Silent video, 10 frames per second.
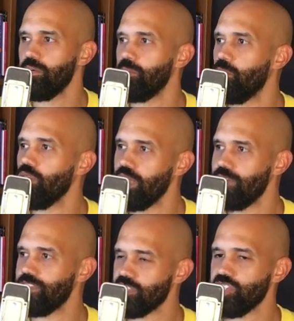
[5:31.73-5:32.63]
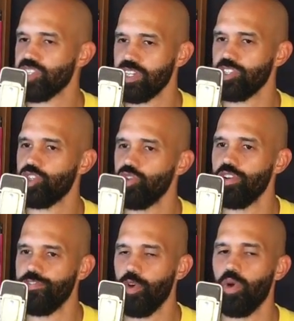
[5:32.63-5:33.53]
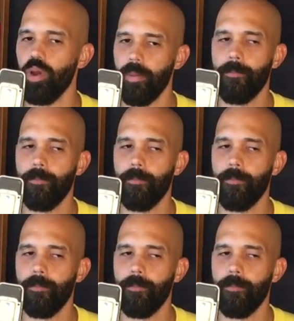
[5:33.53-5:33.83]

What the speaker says: More emphasis on 2 and 4.